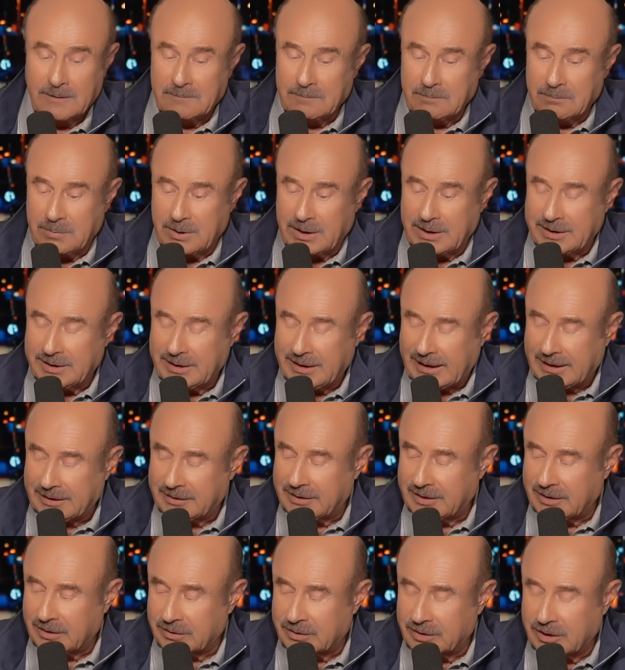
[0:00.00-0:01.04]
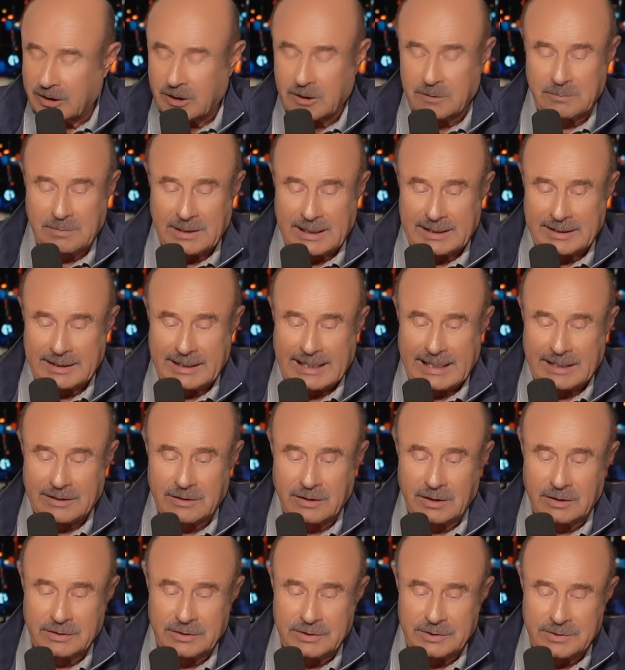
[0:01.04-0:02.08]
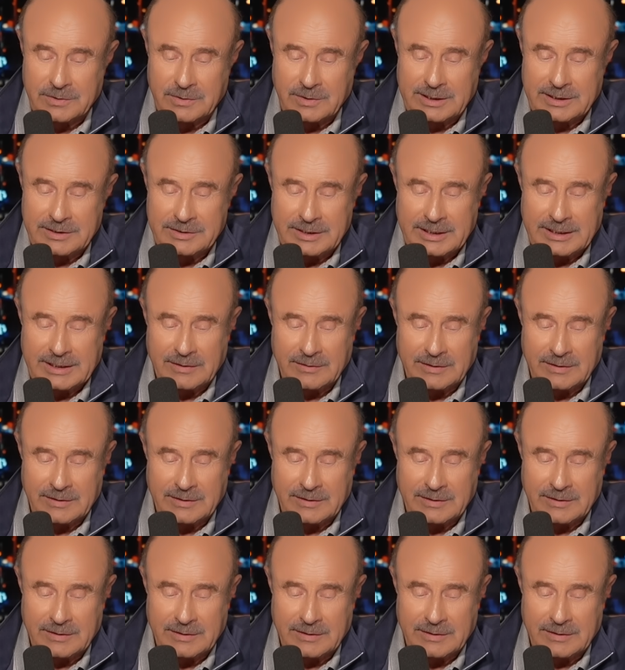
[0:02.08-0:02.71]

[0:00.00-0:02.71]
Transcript: But yet they're turned back out on the streets here,